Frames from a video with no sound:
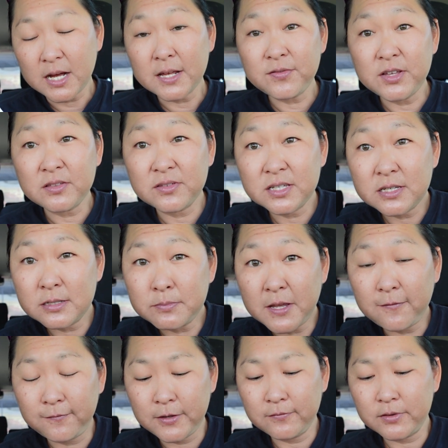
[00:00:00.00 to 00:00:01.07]
I think this is my
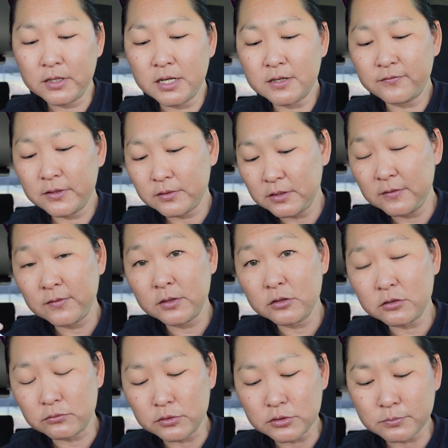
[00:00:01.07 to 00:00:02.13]
favorite out of it, even though
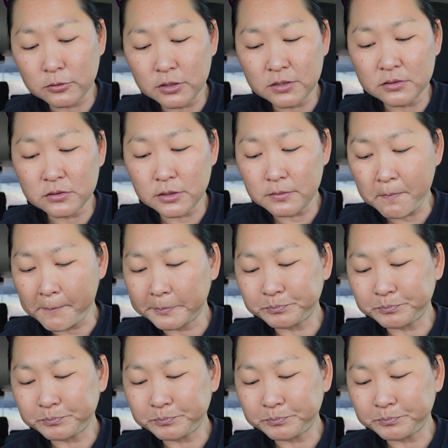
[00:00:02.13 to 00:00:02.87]
the roast pork is good.